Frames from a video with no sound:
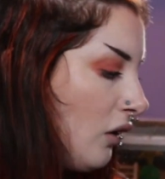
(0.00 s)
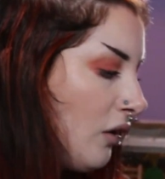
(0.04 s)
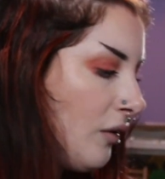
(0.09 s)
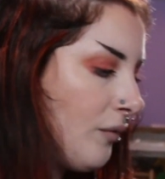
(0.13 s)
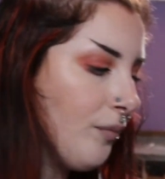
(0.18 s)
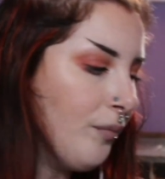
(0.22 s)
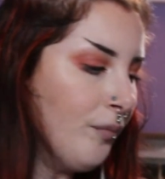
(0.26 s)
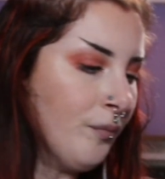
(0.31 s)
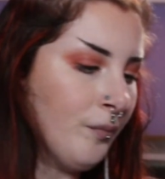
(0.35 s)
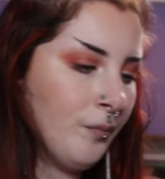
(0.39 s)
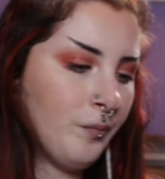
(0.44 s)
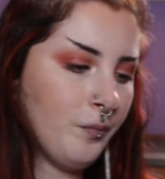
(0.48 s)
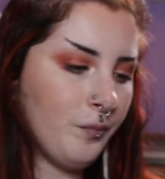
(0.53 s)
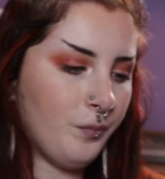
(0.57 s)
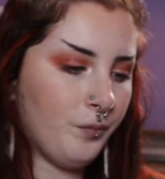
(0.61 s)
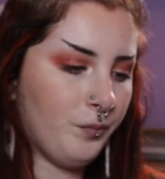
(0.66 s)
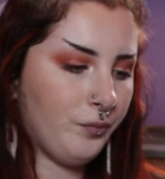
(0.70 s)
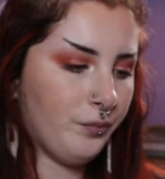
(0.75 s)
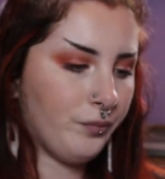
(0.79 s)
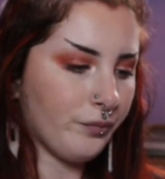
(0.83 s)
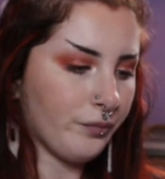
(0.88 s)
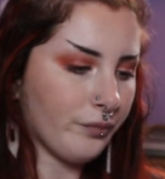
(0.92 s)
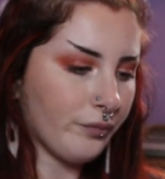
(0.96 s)

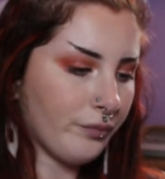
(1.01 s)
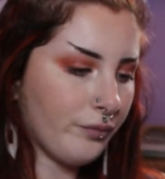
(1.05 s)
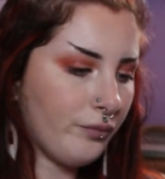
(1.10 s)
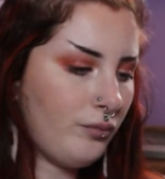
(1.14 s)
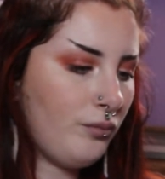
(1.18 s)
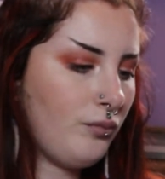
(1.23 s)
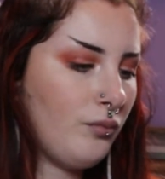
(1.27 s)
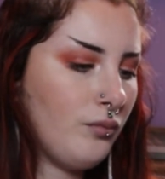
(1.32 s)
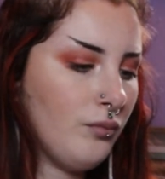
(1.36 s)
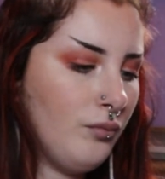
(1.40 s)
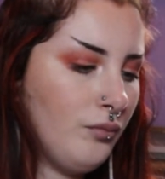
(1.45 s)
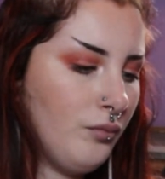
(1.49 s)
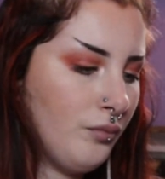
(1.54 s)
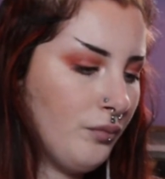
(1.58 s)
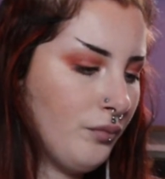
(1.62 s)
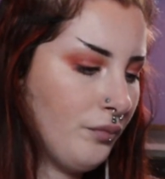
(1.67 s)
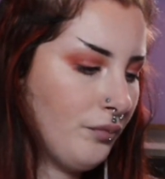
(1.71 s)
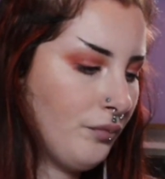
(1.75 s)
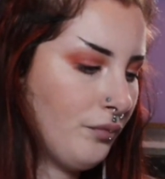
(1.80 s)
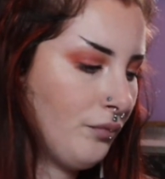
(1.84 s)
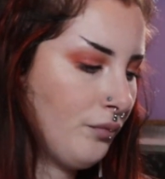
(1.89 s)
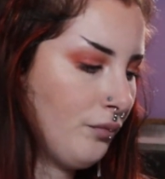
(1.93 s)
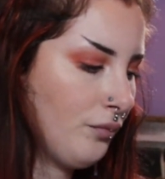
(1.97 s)

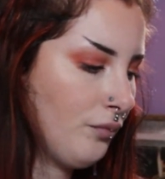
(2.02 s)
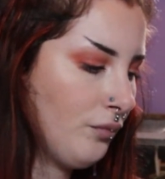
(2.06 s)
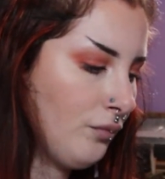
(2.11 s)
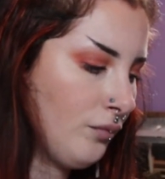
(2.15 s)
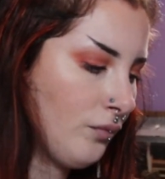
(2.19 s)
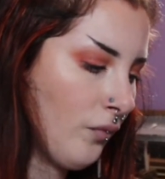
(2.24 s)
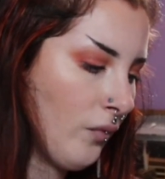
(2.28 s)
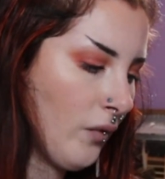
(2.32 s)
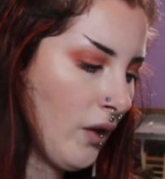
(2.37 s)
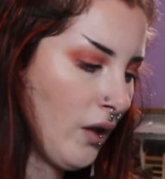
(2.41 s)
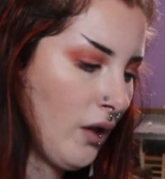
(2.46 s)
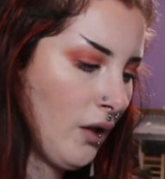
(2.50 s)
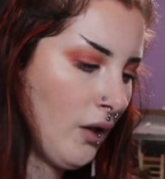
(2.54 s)
No one is speaking in this clip.